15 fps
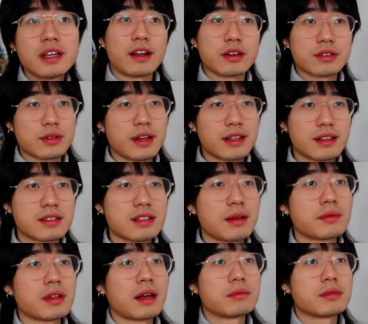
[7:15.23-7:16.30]
And also at the
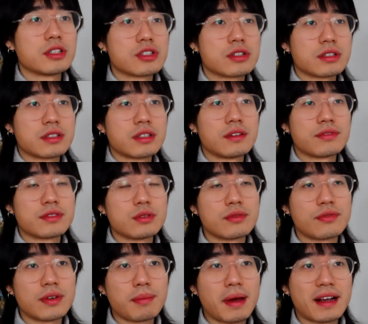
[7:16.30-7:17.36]
same time, teacher gives you
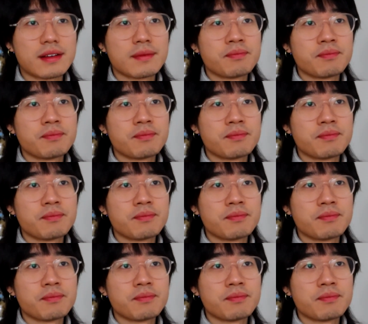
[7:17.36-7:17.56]
feedback.